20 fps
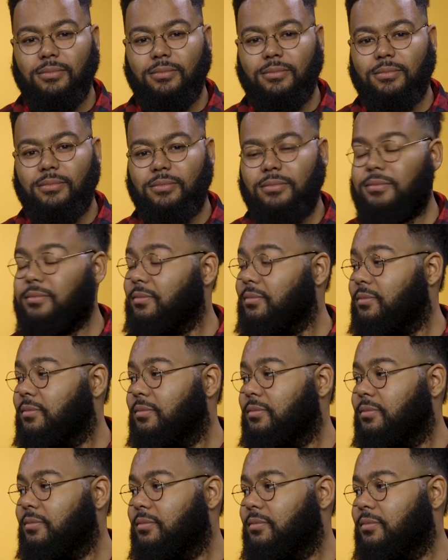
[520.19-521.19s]

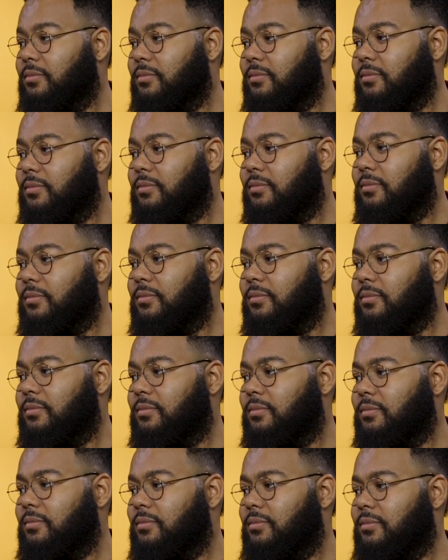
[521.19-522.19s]

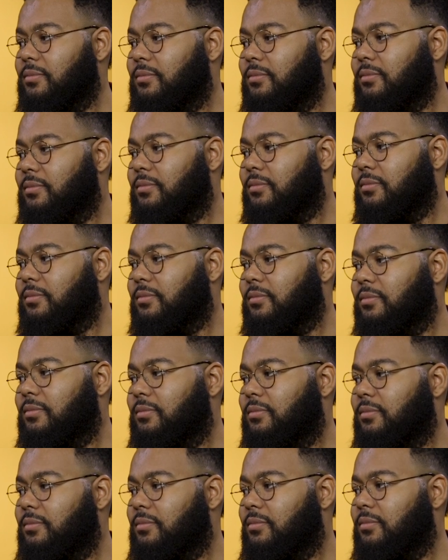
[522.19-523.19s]

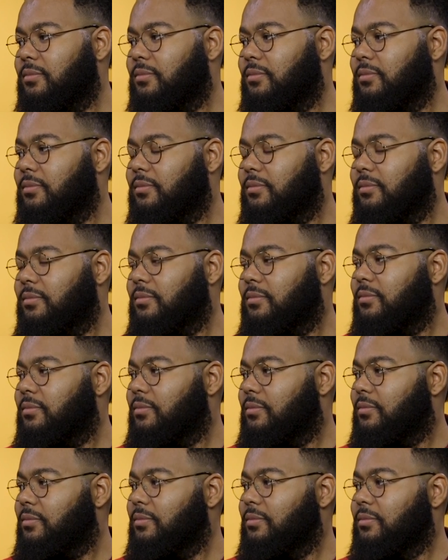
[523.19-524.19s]

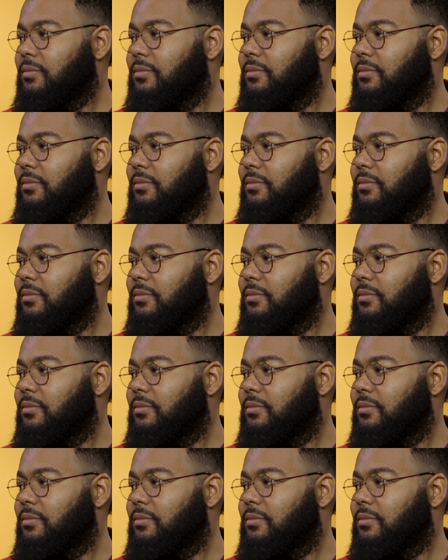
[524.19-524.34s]
This person isn't speaking.